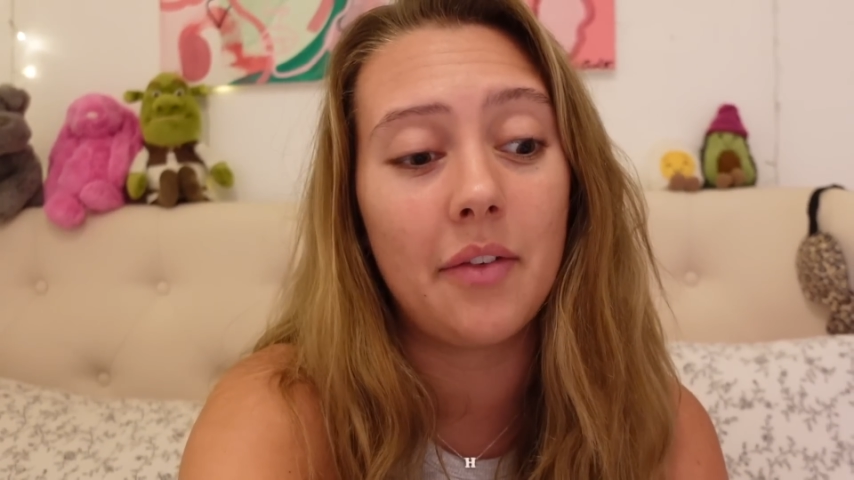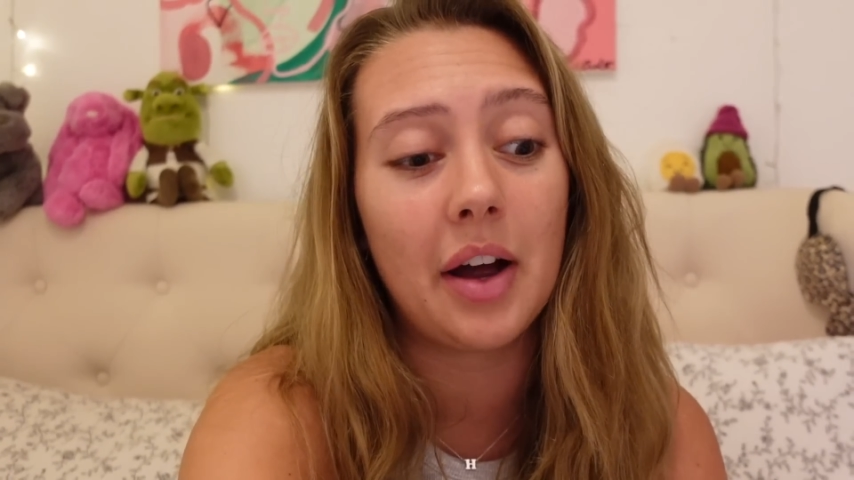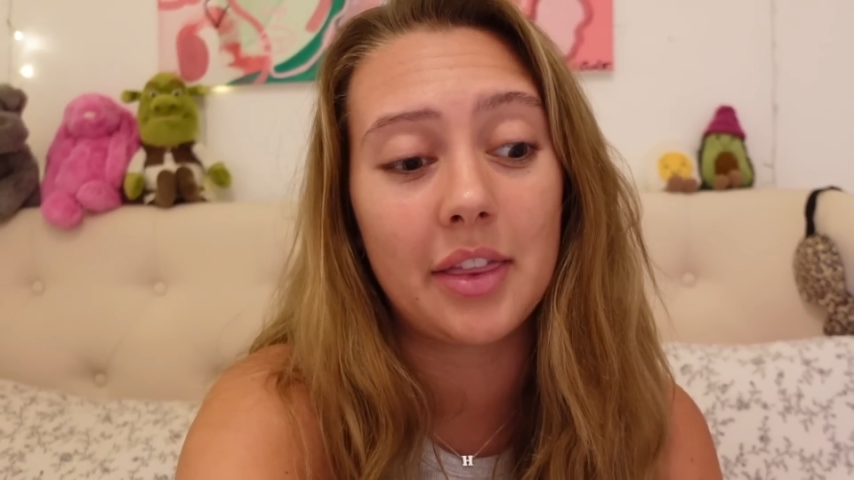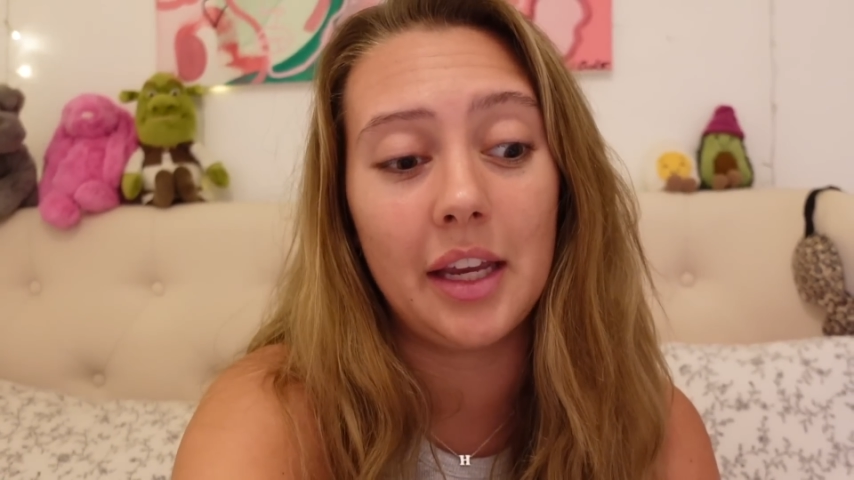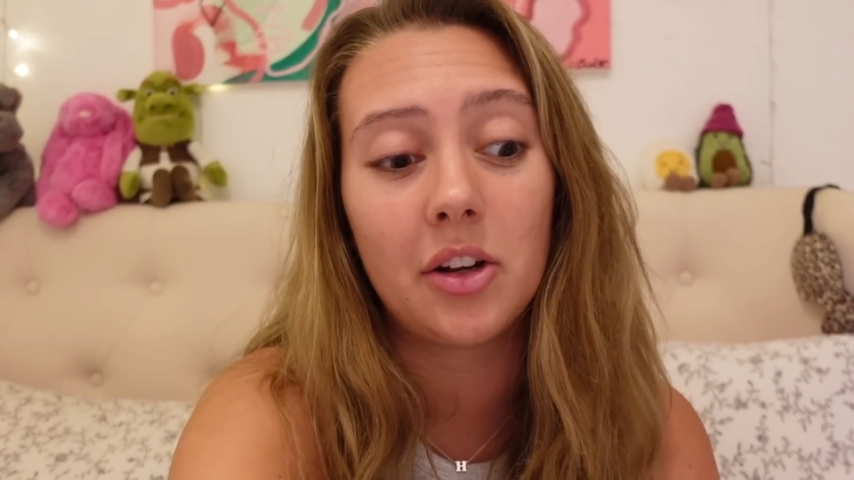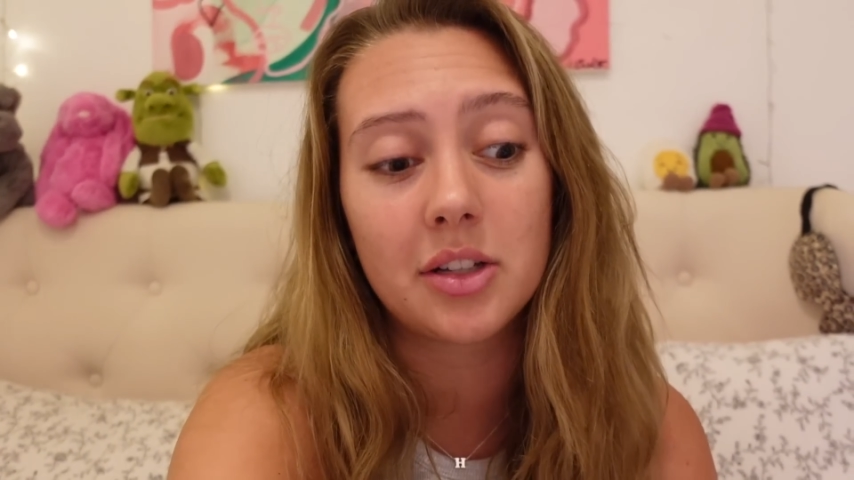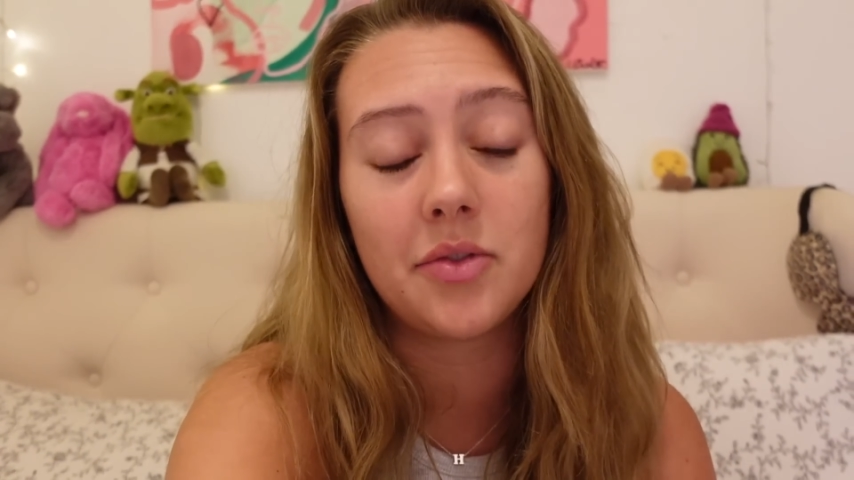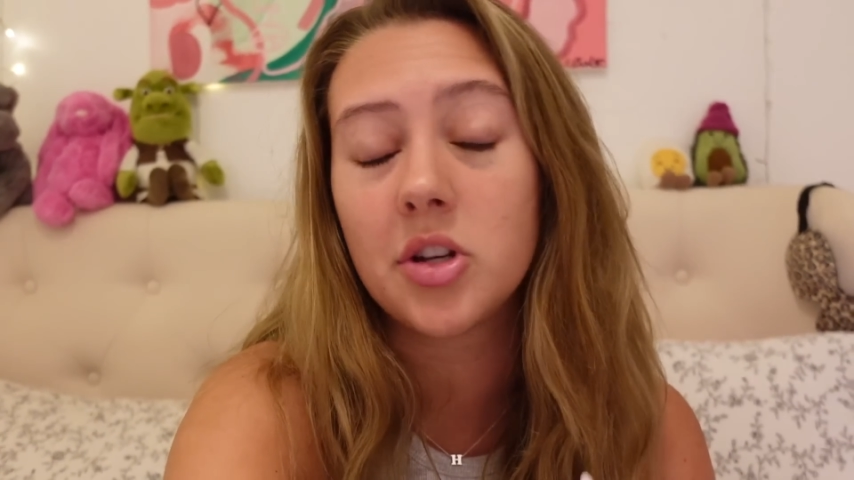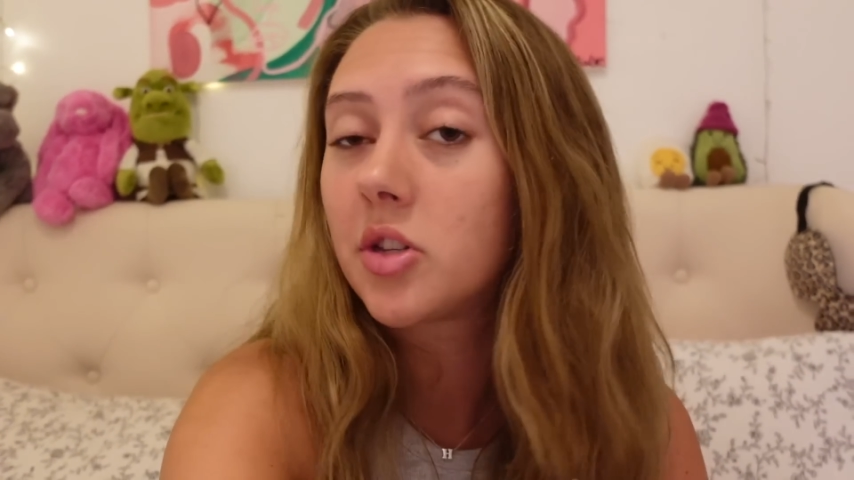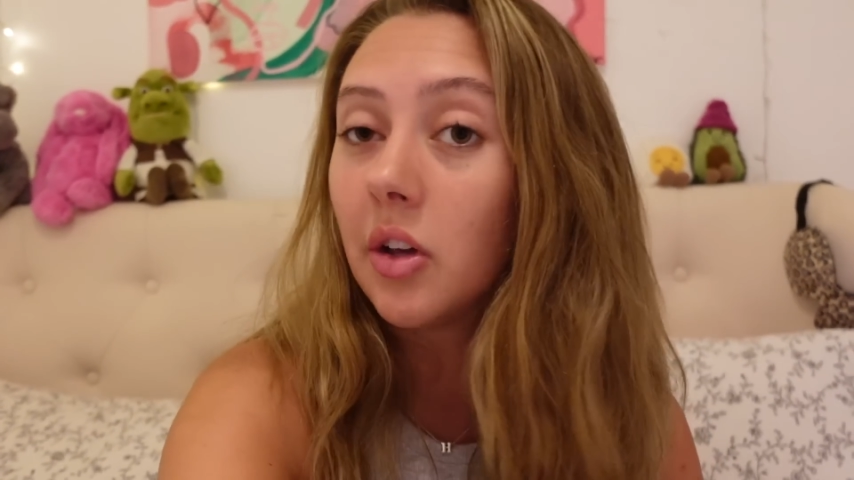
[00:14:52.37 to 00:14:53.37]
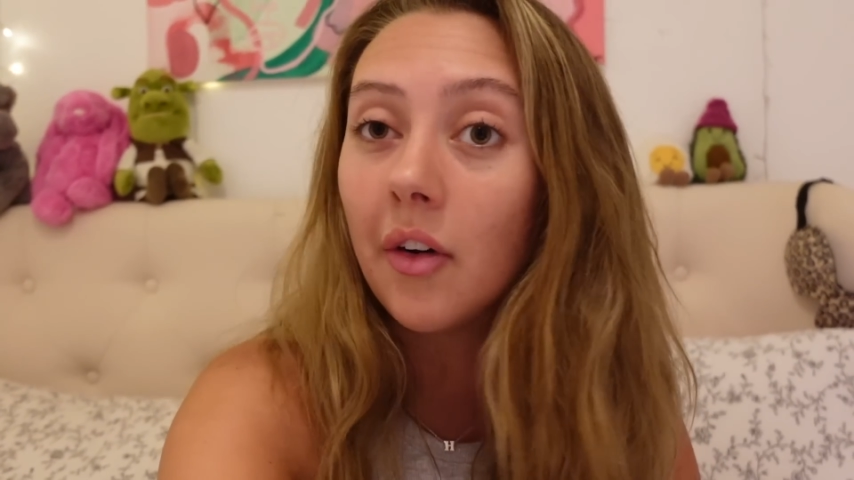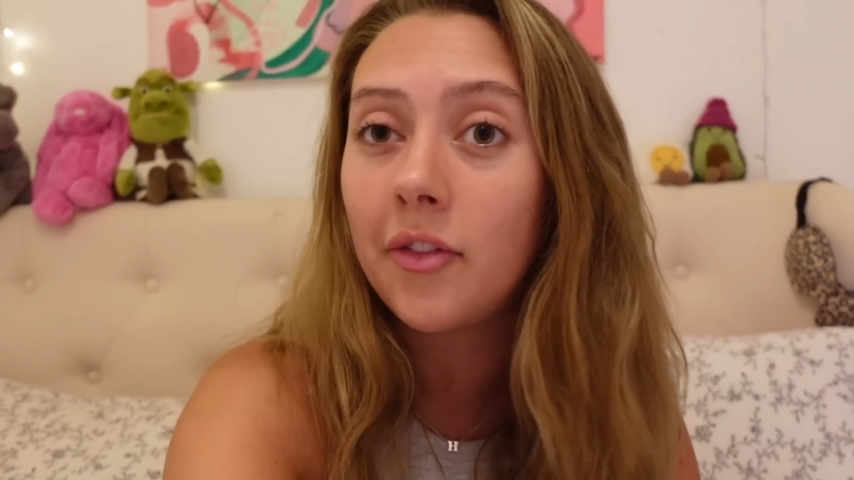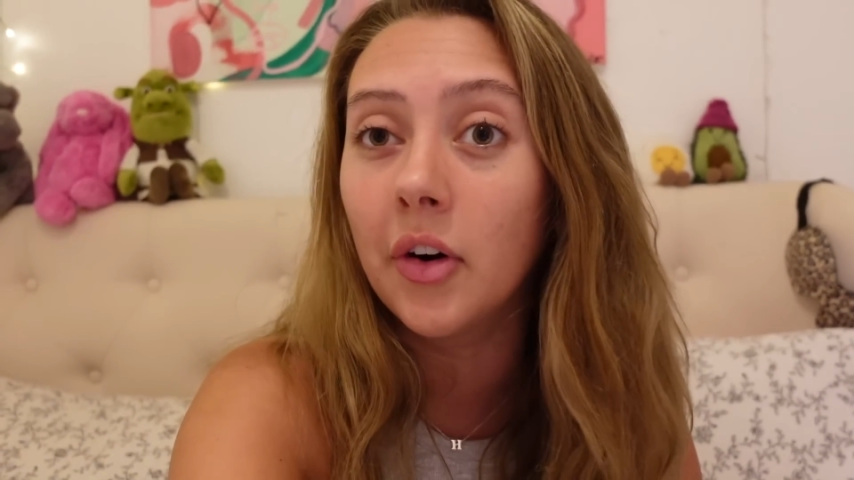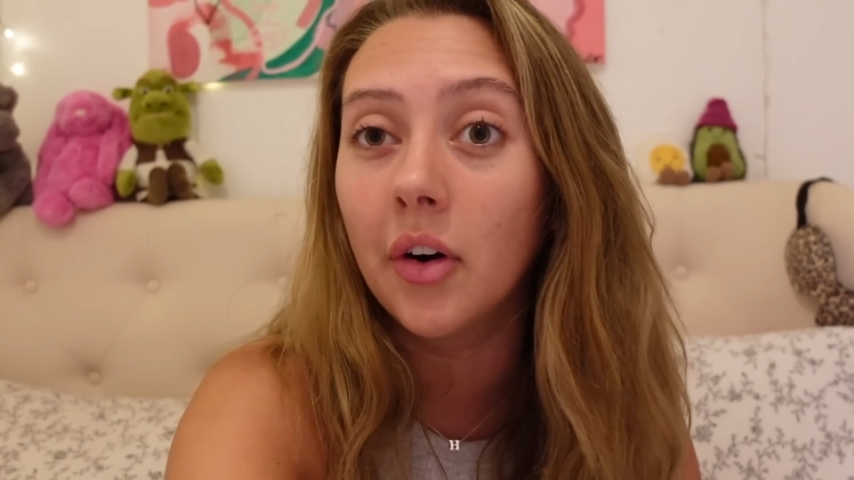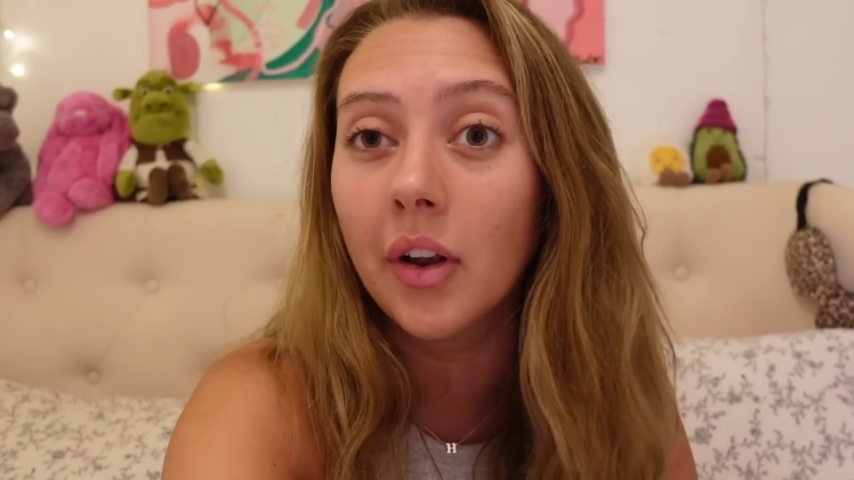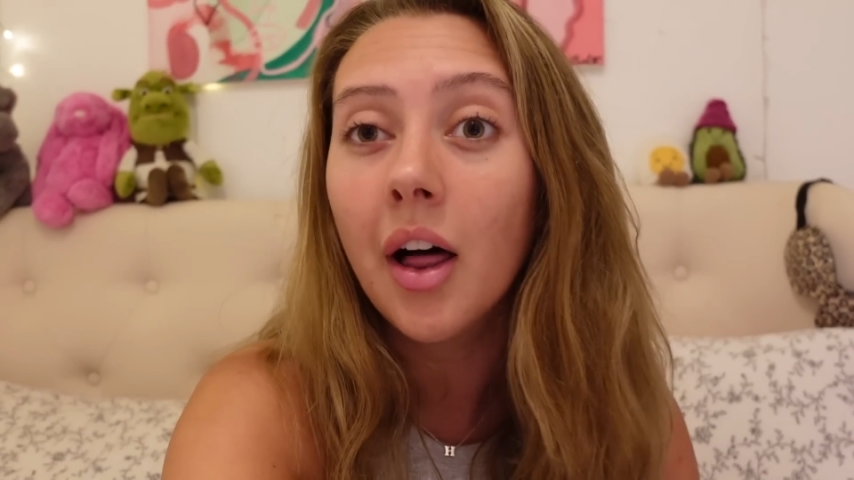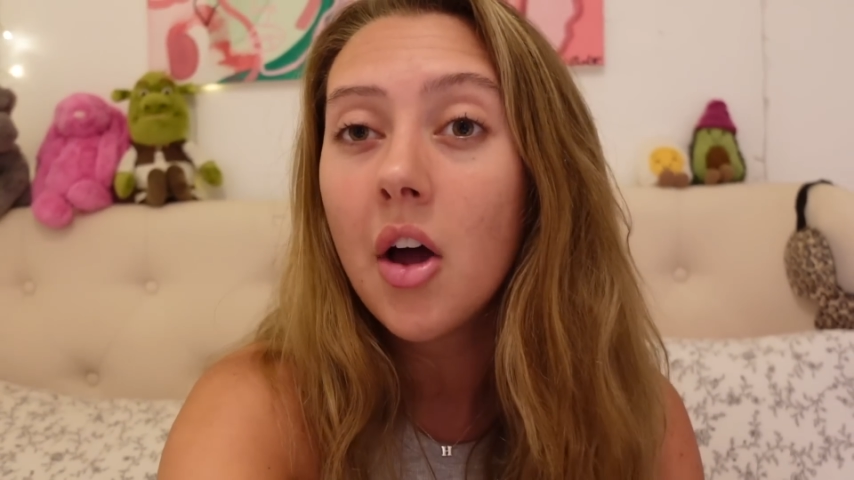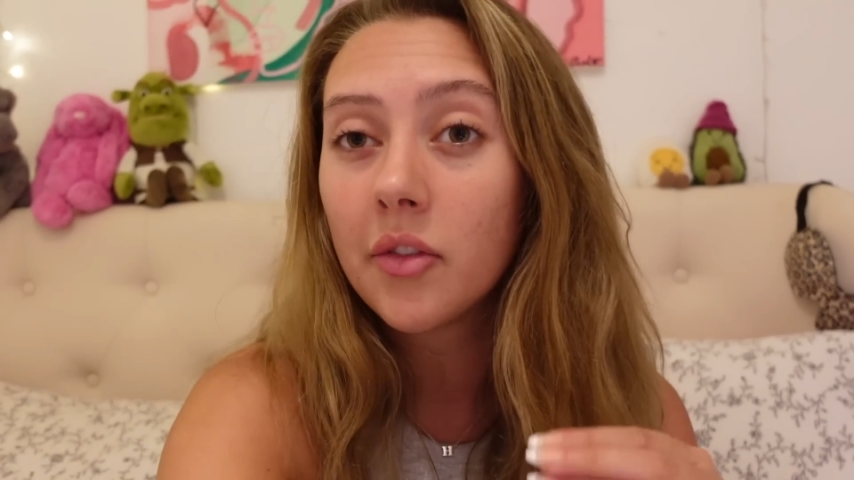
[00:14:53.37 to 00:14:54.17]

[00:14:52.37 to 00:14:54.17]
but I think because I'm just so full